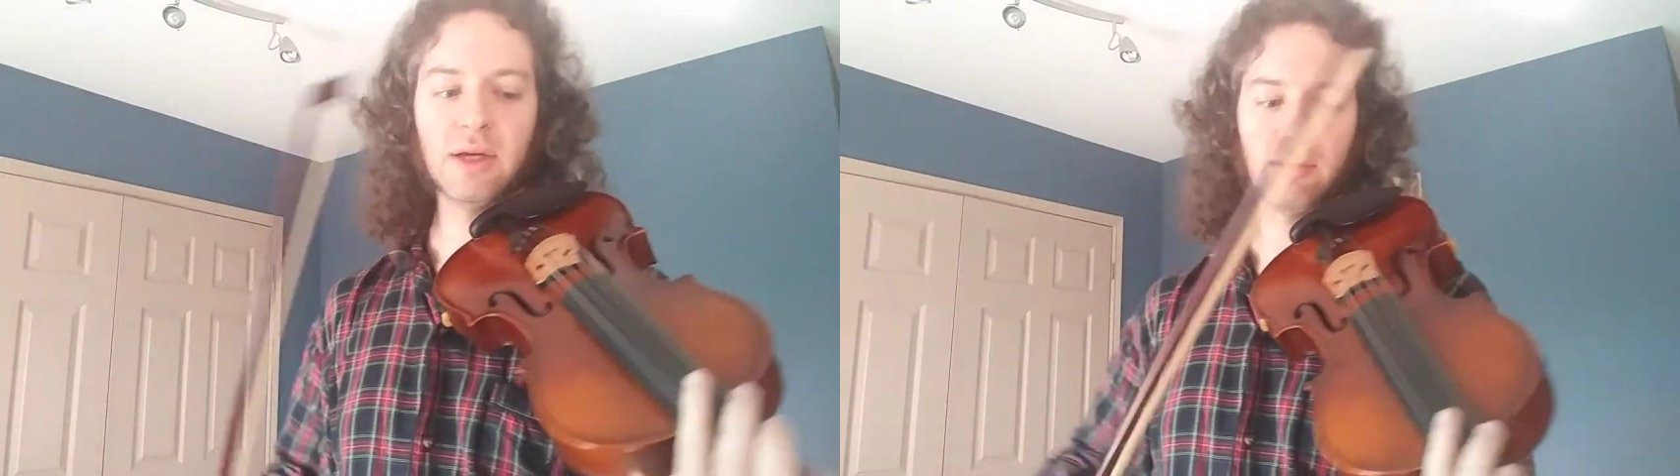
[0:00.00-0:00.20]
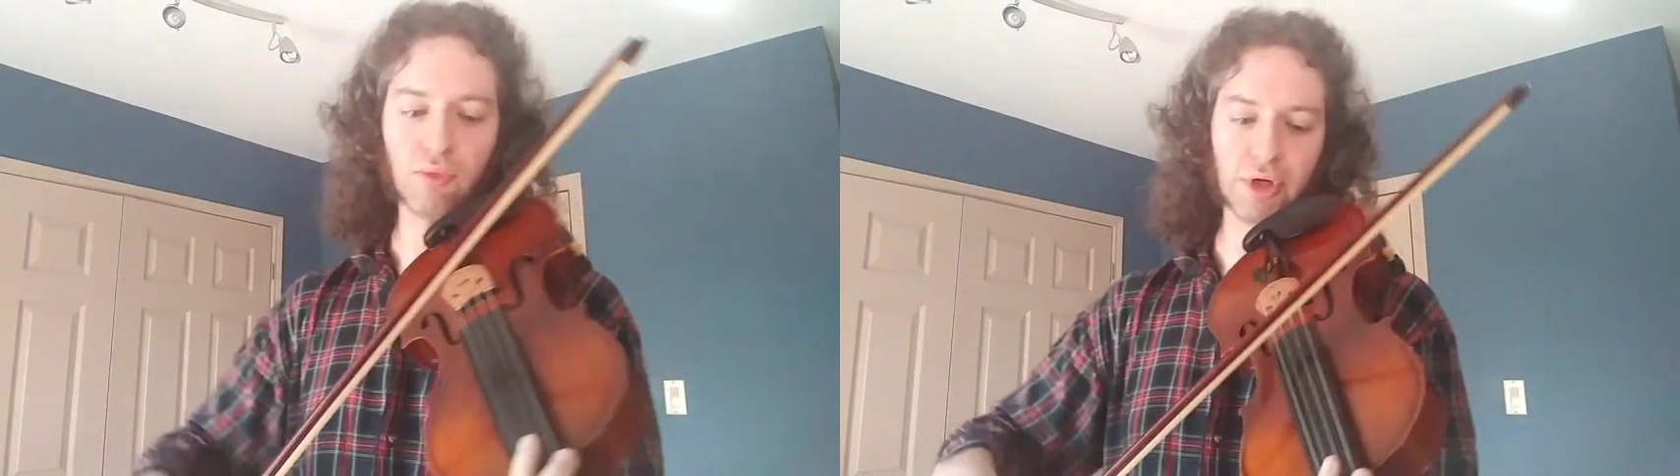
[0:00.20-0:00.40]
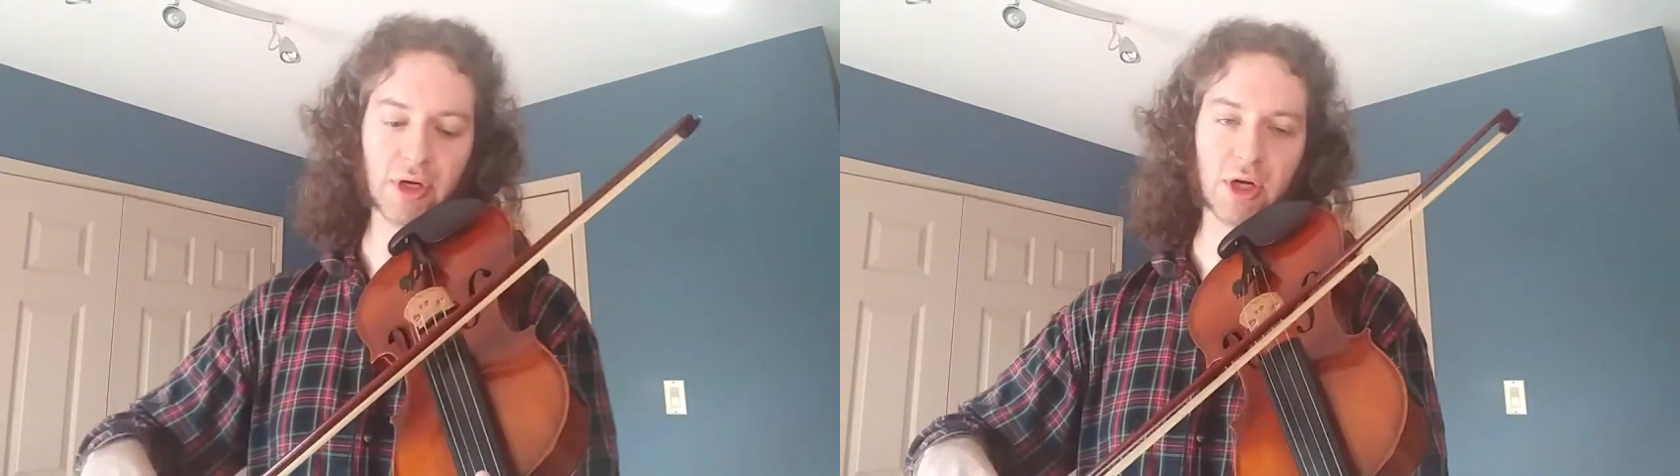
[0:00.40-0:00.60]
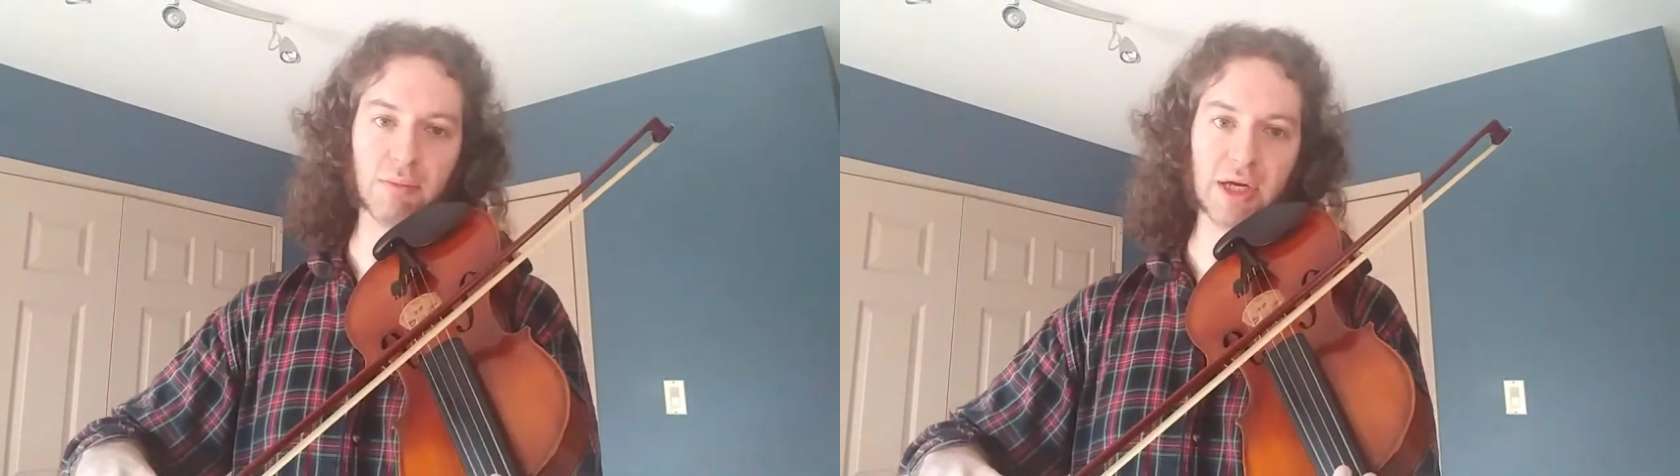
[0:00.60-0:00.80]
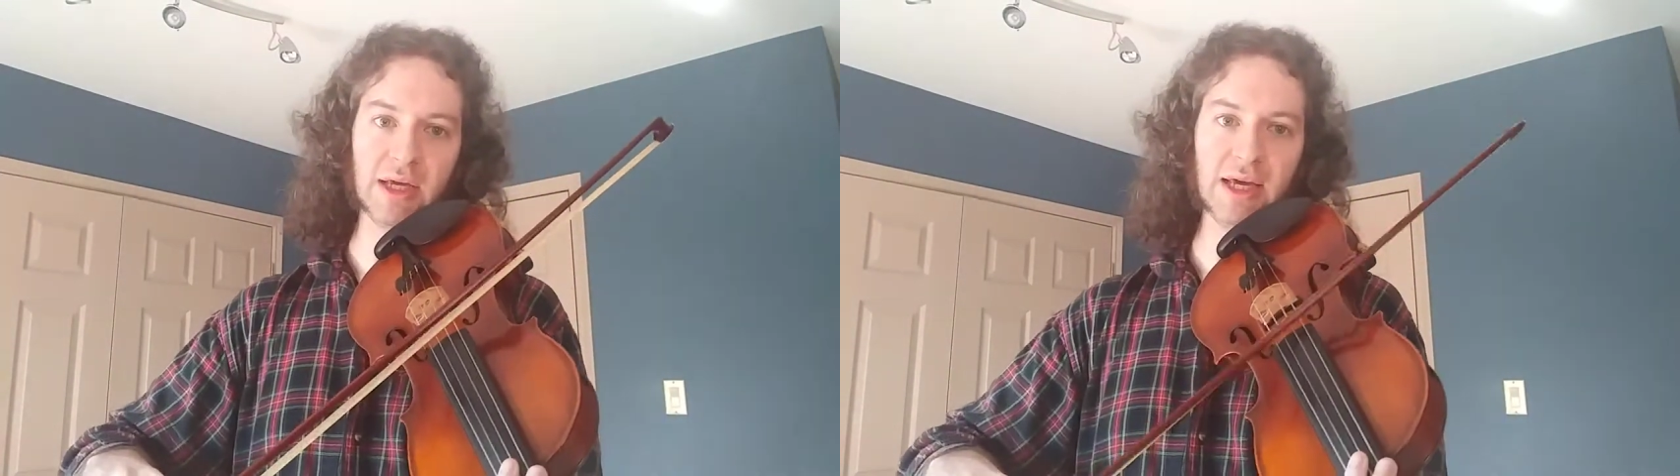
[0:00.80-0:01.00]
I'm working on
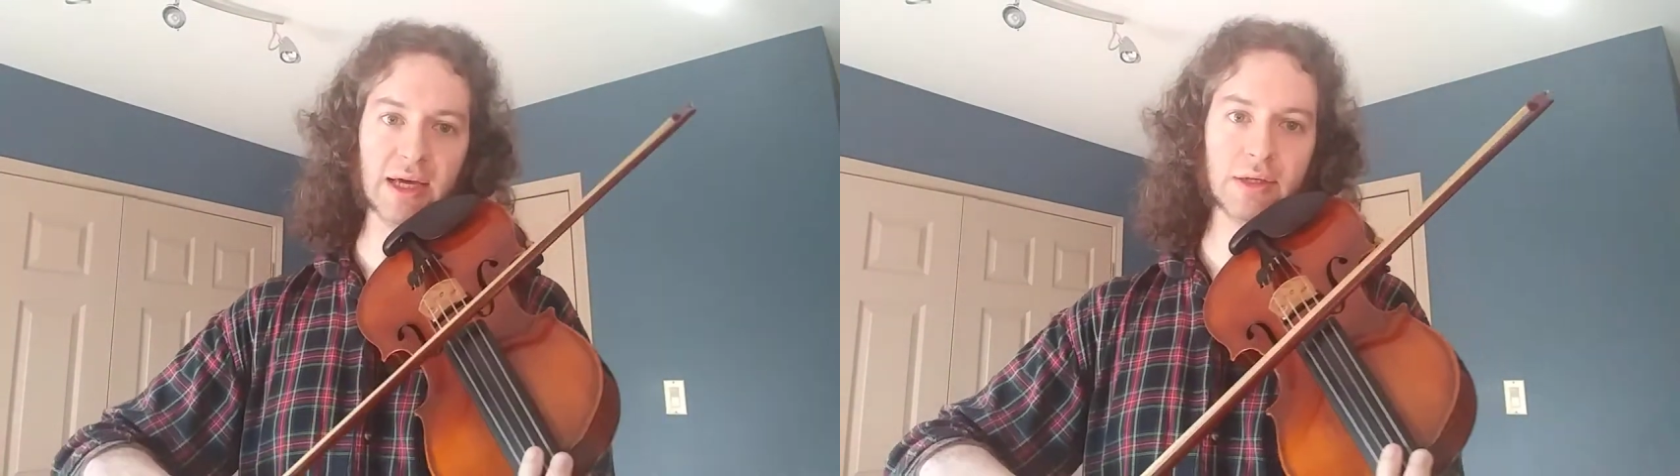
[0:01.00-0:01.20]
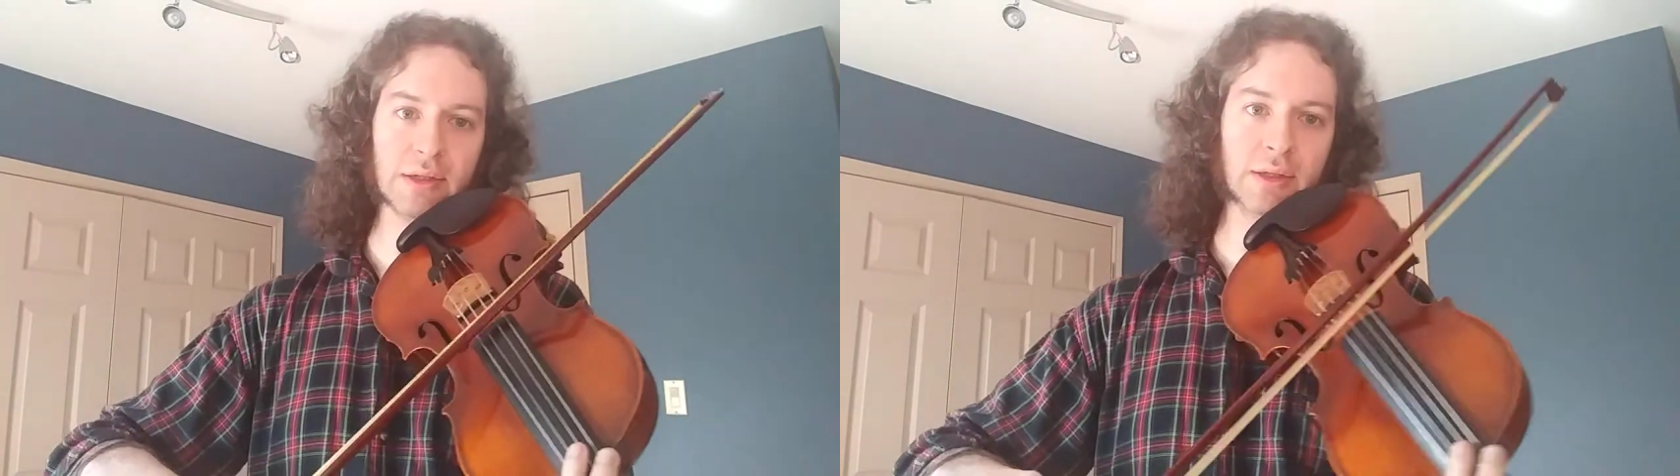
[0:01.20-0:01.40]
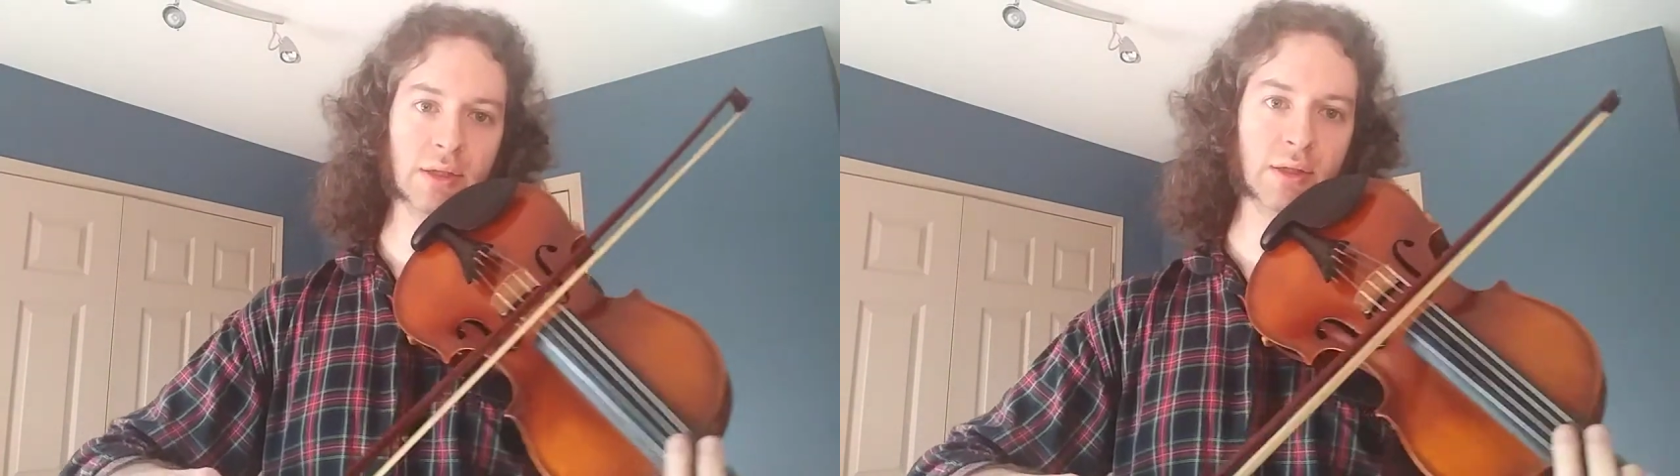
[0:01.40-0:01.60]
my angle,